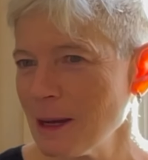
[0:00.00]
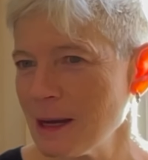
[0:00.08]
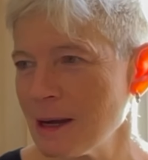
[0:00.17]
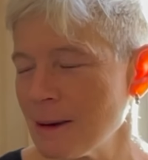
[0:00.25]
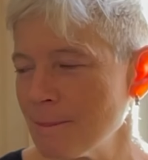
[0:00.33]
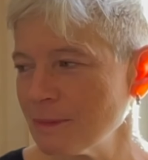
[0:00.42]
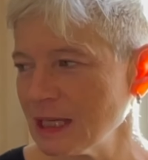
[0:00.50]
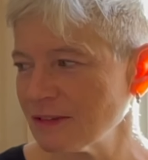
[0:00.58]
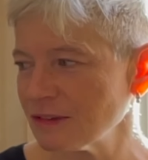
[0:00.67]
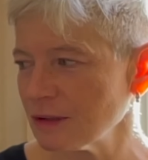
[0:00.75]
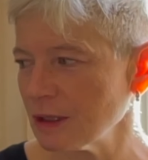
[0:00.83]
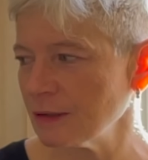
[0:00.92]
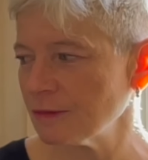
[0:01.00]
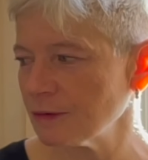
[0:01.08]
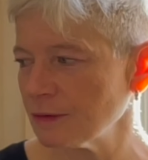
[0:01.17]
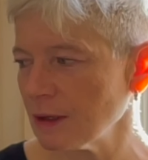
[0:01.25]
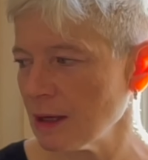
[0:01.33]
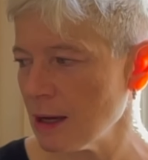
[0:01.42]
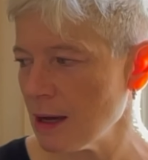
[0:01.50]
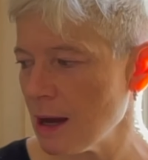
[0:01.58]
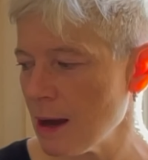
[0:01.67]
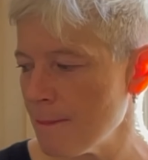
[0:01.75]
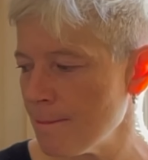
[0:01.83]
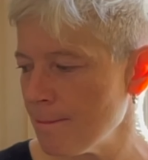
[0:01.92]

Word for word: um, it's it's a